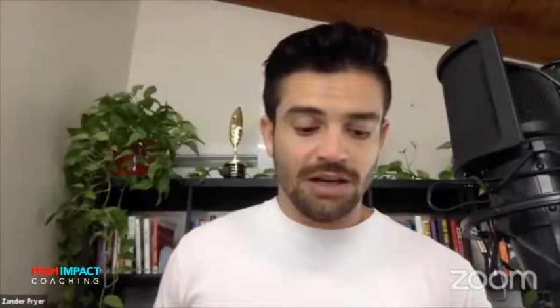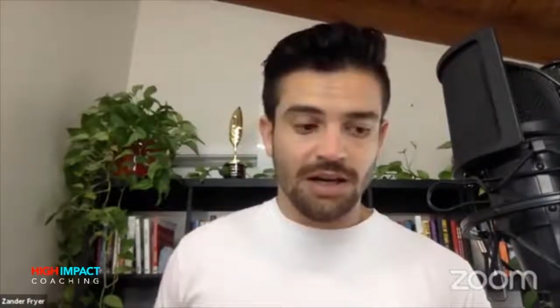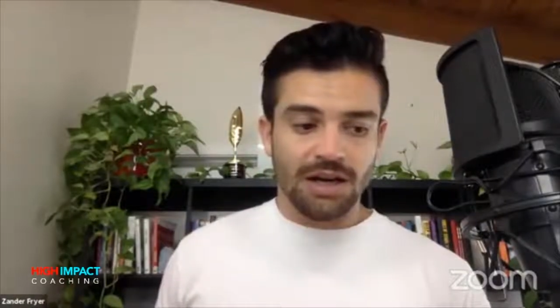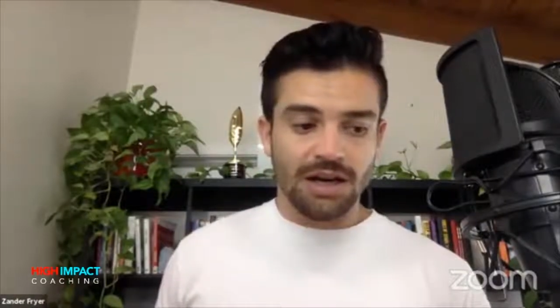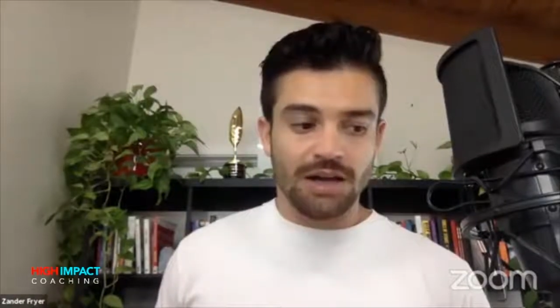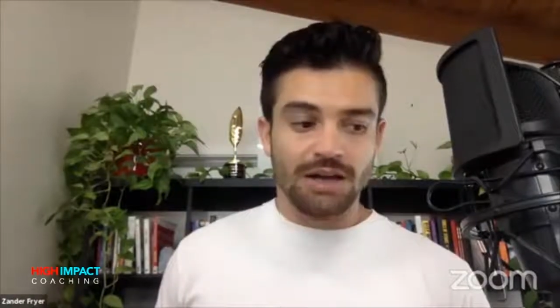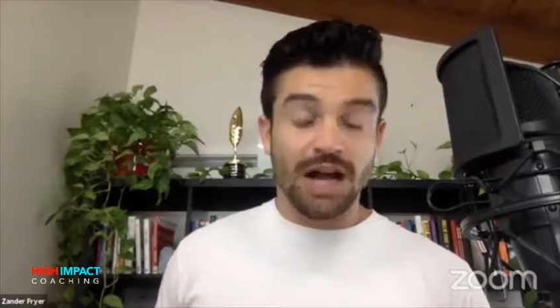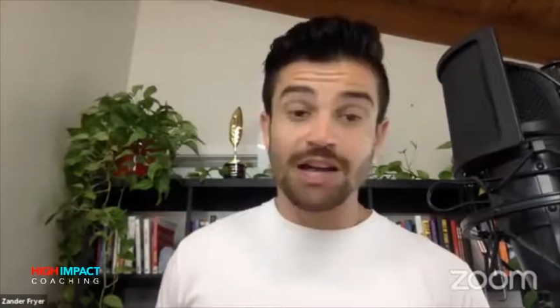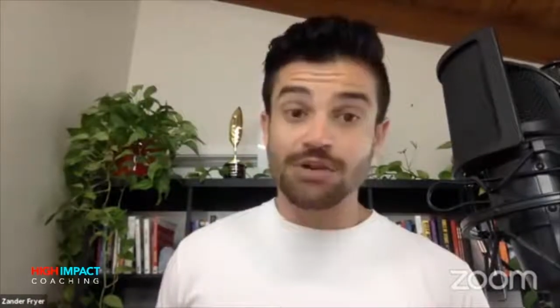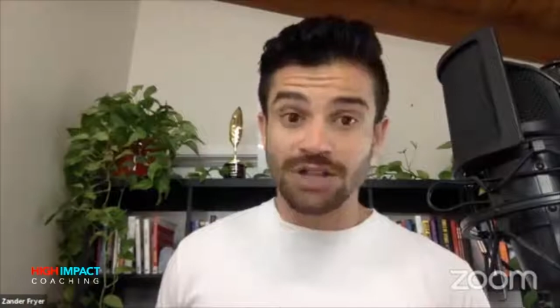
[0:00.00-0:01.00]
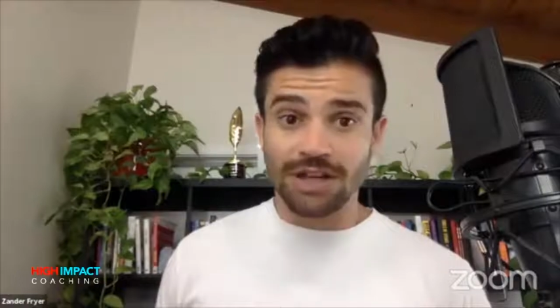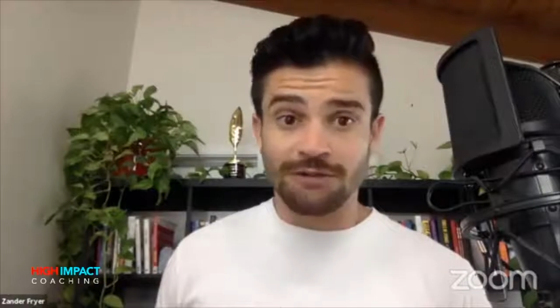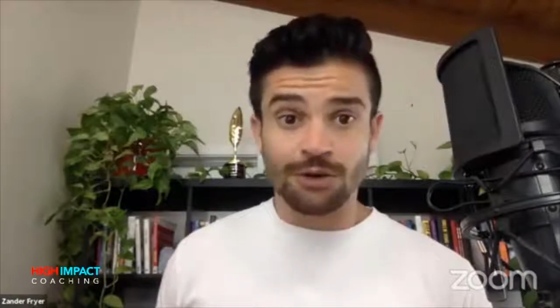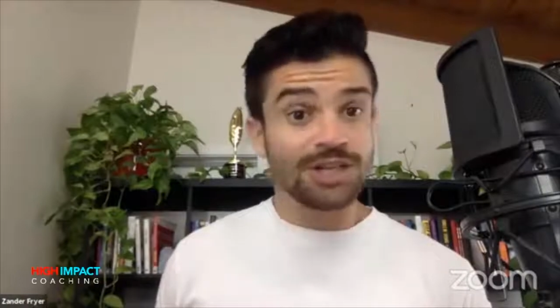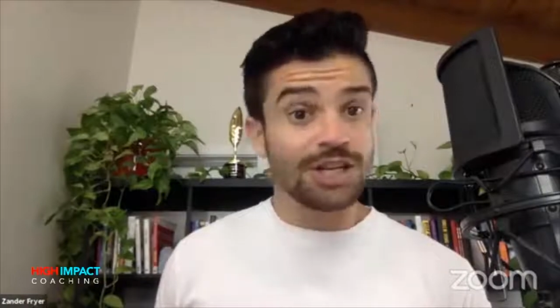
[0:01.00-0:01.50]
I joined the Air
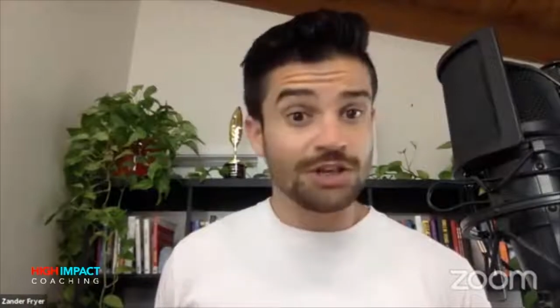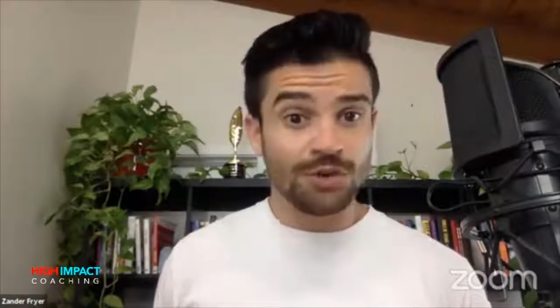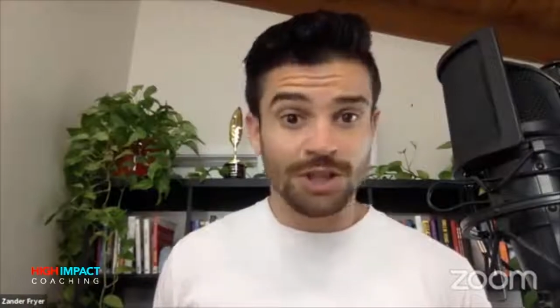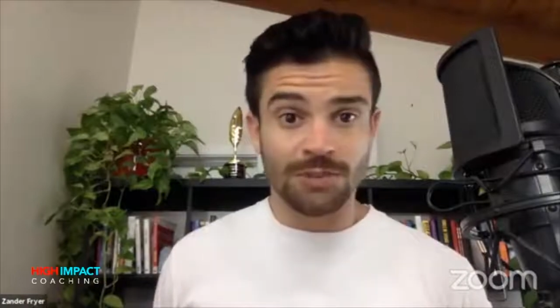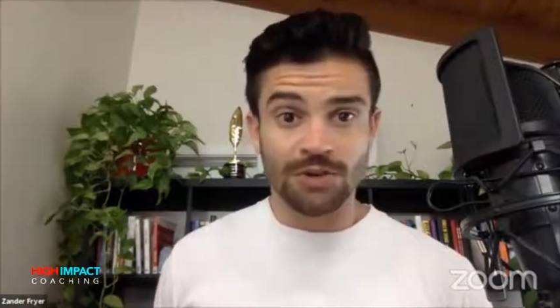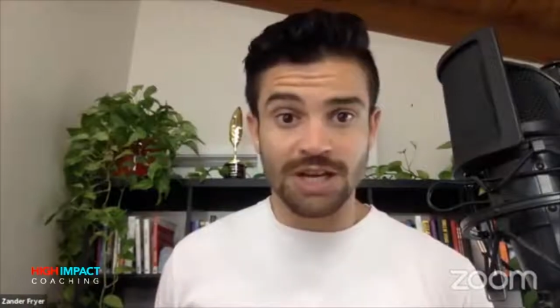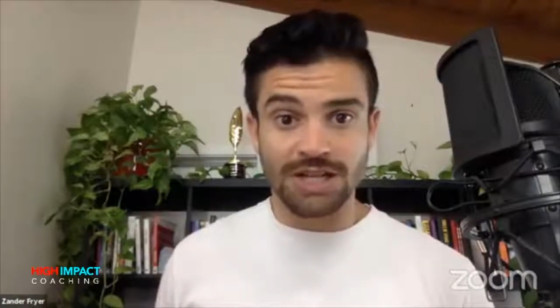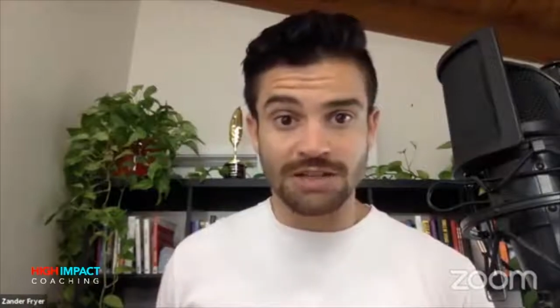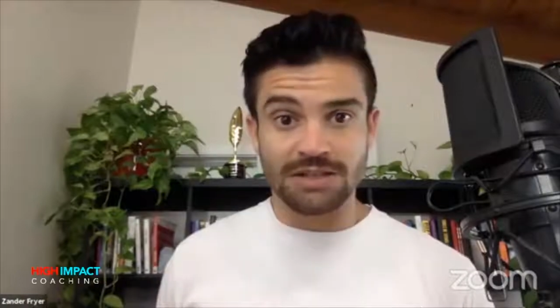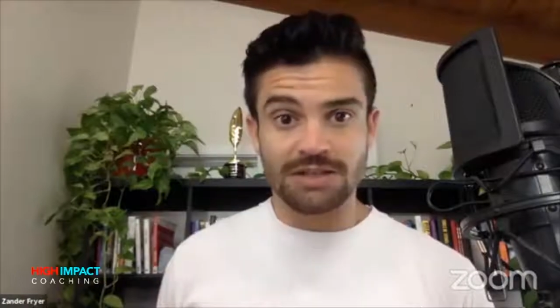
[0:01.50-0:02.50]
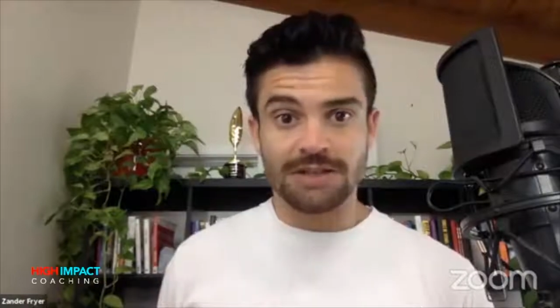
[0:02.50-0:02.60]
Force. He joined the Marines.